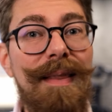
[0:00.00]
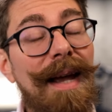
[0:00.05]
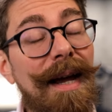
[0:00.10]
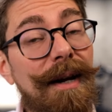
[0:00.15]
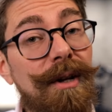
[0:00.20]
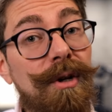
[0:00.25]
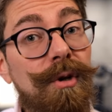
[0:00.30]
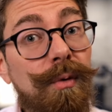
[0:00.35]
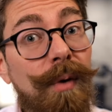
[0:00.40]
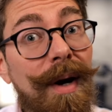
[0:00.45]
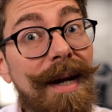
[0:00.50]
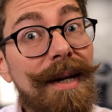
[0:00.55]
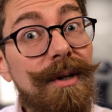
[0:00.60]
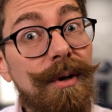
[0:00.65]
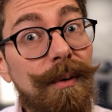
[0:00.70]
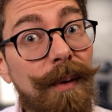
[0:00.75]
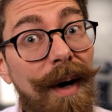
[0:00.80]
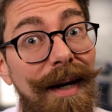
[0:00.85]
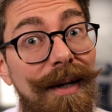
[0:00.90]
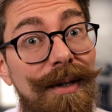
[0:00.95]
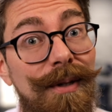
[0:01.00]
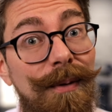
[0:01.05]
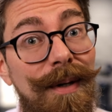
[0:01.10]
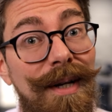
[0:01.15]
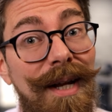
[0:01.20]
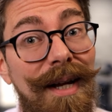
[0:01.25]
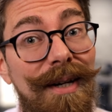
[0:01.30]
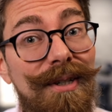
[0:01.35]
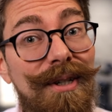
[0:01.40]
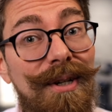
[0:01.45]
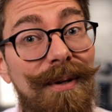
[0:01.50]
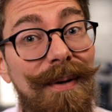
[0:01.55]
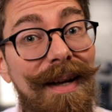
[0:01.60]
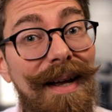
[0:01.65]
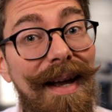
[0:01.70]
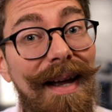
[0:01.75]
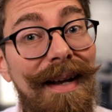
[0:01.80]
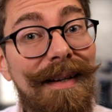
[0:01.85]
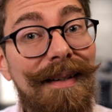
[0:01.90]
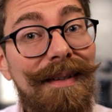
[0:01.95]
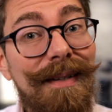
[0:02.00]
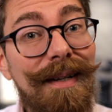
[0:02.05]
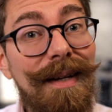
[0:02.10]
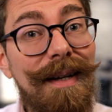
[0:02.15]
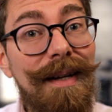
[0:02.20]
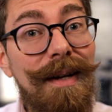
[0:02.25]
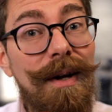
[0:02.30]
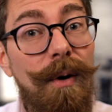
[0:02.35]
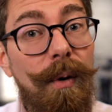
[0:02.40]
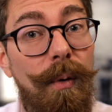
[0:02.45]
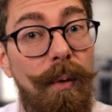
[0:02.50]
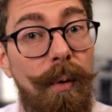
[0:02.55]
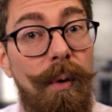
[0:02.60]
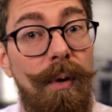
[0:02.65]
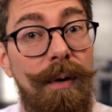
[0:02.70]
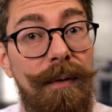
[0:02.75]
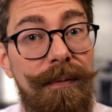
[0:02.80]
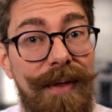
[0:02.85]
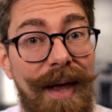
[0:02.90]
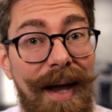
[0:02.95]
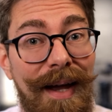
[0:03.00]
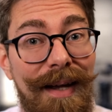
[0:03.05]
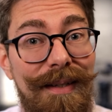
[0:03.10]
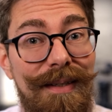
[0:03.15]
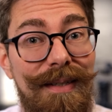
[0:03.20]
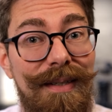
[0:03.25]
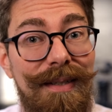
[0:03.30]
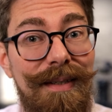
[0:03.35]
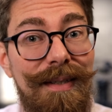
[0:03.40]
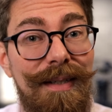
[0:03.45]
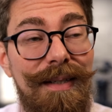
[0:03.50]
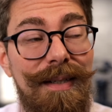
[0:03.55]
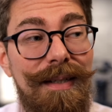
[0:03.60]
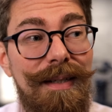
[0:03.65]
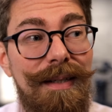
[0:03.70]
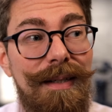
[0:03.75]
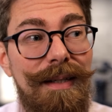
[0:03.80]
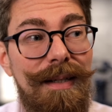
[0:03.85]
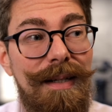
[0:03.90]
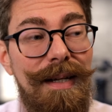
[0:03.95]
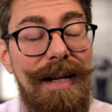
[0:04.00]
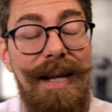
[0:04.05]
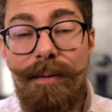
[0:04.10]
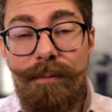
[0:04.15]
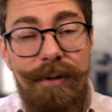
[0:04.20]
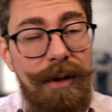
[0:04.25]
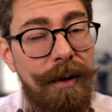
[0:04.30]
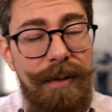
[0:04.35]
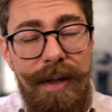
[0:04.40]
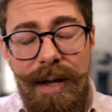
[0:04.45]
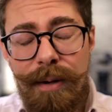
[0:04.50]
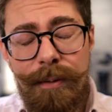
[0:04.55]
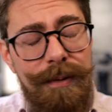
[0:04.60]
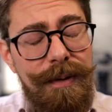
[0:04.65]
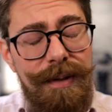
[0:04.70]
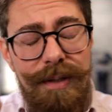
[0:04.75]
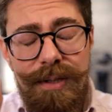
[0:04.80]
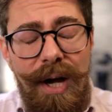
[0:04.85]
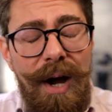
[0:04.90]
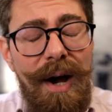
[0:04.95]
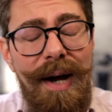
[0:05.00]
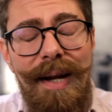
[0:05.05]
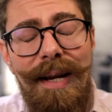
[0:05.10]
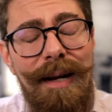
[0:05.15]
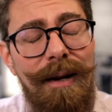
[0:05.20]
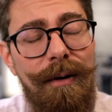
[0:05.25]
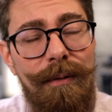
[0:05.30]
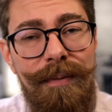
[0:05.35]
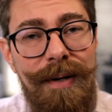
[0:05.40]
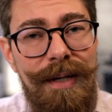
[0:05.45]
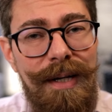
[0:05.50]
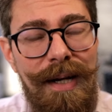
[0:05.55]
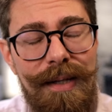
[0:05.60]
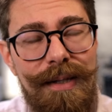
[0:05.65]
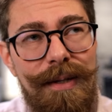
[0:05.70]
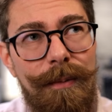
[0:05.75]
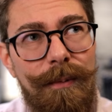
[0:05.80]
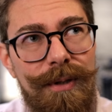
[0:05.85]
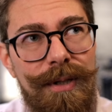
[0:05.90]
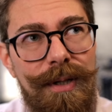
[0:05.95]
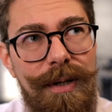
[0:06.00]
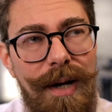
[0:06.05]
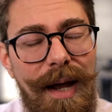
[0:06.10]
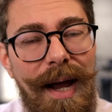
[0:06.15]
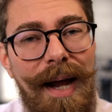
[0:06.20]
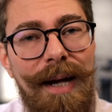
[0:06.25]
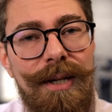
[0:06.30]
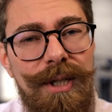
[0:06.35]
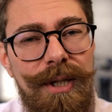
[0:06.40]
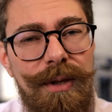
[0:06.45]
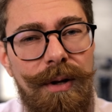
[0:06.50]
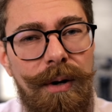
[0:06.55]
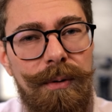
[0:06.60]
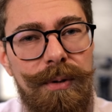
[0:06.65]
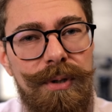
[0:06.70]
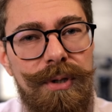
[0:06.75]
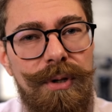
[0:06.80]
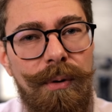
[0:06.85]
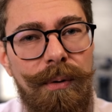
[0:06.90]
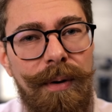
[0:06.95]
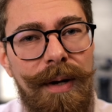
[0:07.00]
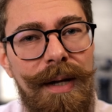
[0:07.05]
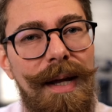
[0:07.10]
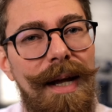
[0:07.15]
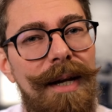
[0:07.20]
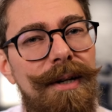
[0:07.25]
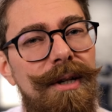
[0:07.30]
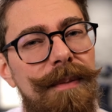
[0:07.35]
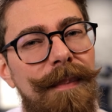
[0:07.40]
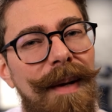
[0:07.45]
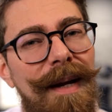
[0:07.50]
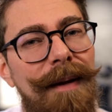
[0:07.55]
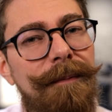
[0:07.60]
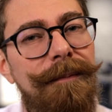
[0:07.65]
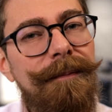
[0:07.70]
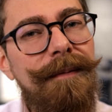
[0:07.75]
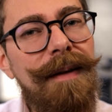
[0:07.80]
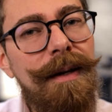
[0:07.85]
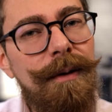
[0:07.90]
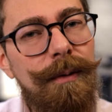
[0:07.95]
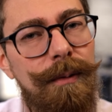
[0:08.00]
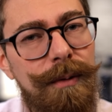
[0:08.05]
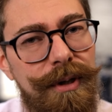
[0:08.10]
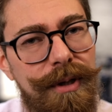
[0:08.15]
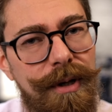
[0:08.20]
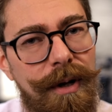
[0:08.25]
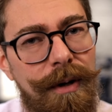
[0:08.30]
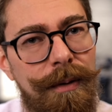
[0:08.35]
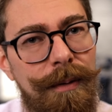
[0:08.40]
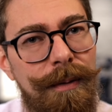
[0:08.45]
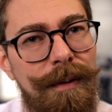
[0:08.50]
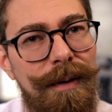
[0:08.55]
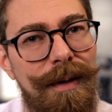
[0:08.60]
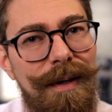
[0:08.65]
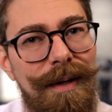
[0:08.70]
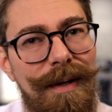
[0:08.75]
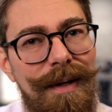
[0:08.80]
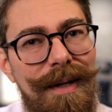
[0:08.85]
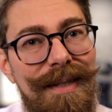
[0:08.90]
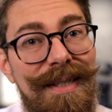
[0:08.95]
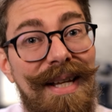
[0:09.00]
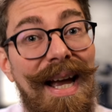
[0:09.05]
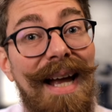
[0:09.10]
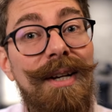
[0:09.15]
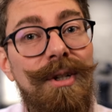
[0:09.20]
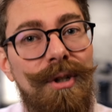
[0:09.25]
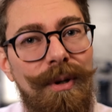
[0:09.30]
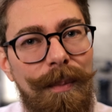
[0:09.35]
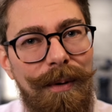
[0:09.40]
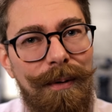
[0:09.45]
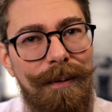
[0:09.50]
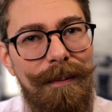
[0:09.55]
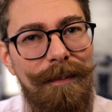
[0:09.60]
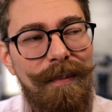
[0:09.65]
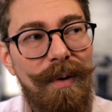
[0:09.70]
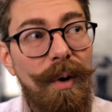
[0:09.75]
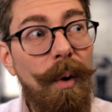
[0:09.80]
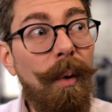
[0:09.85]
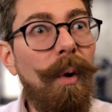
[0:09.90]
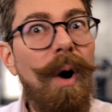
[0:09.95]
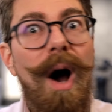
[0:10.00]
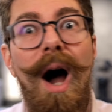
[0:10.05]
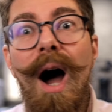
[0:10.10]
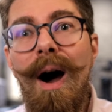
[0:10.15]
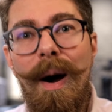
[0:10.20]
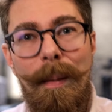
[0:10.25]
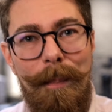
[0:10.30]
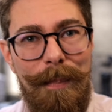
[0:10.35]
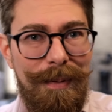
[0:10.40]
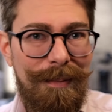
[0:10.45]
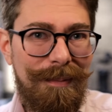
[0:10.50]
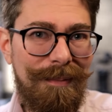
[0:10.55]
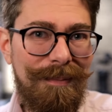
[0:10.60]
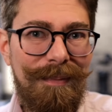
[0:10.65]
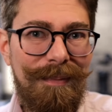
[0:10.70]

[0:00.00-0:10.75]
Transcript: They had a great director attached to it. And all of that, even though they were tiny little vignettes, it wasn't actually the whole story. It just made it feel so tangible. Or Up.